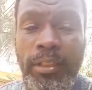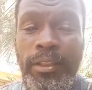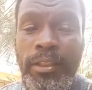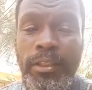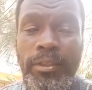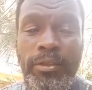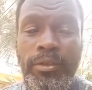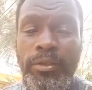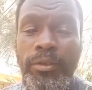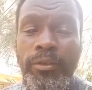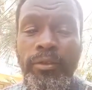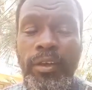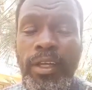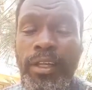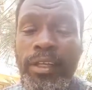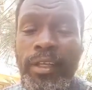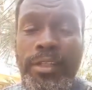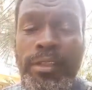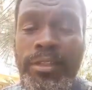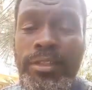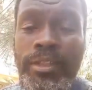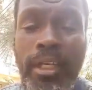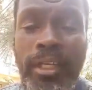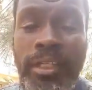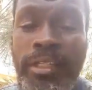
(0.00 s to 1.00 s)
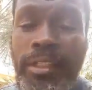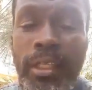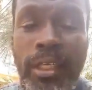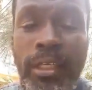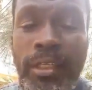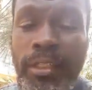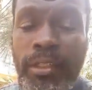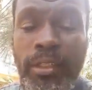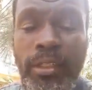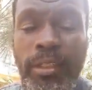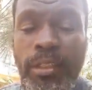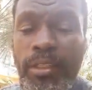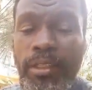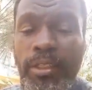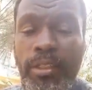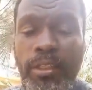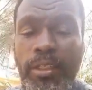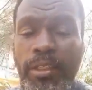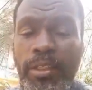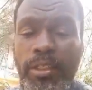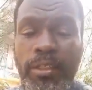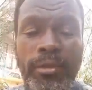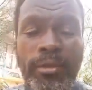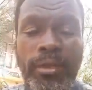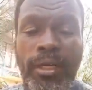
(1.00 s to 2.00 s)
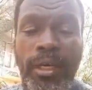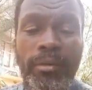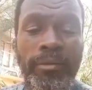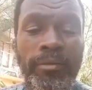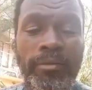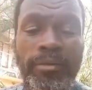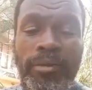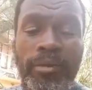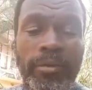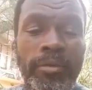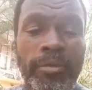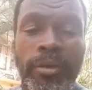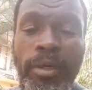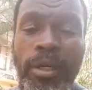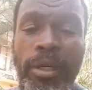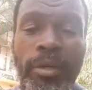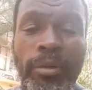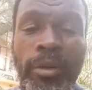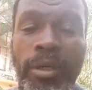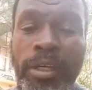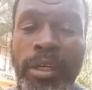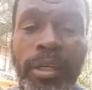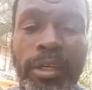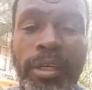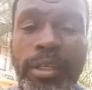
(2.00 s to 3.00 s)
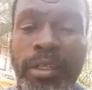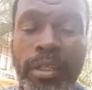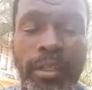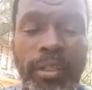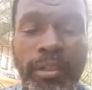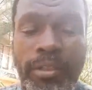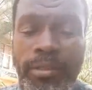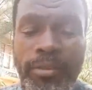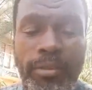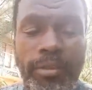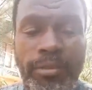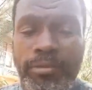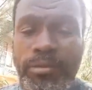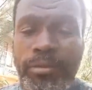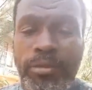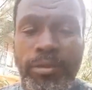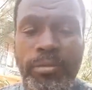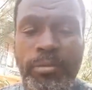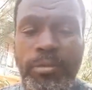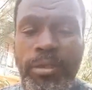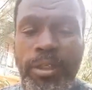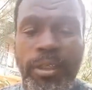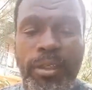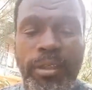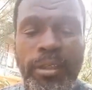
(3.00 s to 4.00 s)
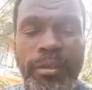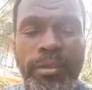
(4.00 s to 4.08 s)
your father is Jackson, you come from where from